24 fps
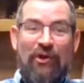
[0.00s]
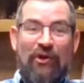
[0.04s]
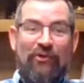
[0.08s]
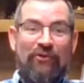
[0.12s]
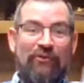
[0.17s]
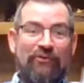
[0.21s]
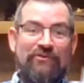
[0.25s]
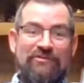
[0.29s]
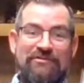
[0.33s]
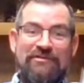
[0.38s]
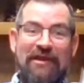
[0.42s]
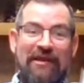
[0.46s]

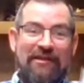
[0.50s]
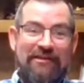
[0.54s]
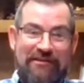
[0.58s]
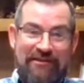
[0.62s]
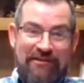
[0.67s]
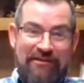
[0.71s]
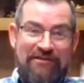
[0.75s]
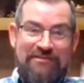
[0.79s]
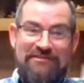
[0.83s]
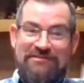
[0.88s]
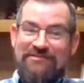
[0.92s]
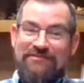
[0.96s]
models. I
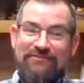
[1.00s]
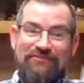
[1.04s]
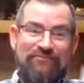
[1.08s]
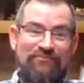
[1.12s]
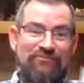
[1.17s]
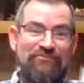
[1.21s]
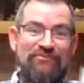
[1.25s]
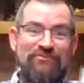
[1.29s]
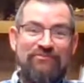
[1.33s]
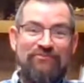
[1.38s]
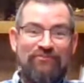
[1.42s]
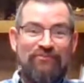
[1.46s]
think it's
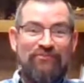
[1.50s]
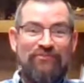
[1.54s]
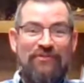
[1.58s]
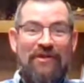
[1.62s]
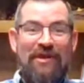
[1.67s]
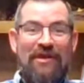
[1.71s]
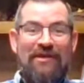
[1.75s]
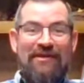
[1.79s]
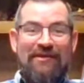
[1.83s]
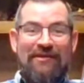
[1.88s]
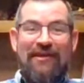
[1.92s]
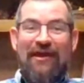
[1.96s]

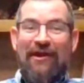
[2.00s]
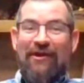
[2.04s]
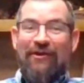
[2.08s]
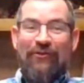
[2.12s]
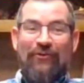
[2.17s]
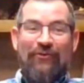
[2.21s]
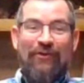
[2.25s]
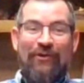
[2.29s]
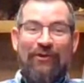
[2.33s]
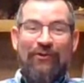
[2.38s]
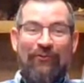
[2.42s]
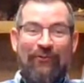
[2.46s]
not
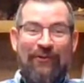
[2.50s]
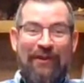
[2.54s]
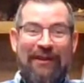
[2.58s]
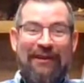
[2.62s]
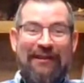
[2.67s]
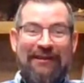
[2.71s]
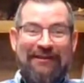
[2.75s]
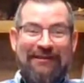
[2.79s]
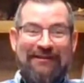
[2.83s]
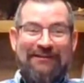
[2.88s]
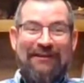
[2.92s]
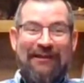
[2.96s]
going away
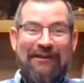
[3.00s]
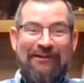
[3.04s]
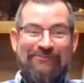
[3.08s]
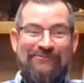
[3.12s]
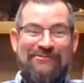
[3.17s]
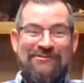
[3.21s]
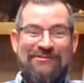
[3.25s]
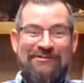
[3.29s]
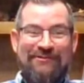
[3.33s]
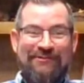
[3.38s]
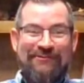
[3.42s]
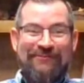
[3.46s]
anytime
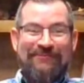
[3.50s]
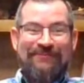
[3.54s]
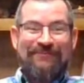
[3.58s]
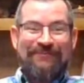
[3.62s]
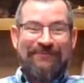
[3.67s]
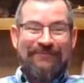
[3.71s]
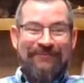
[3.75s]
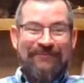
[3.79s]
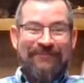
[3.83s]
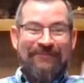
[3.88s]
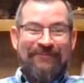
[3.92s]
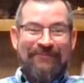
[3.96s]
soon.
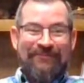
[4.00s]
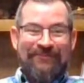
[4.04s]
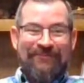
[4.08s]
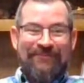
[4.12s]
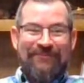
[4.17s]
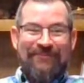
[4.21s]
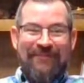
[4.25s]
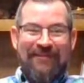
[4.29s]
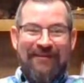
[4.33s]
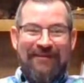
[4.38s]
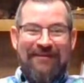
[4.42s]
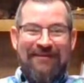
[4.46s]

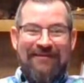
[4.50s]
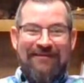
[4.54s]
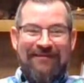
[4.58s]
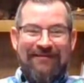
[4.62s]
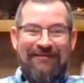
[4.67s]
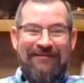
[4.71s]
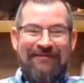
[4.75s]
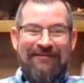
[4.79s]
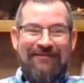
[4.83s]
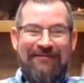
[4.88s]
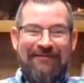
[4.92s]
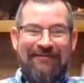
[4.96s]

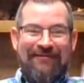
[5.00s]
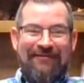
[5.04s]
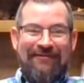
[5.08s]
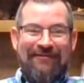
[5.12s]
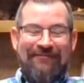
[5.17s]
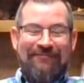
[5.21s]
Um,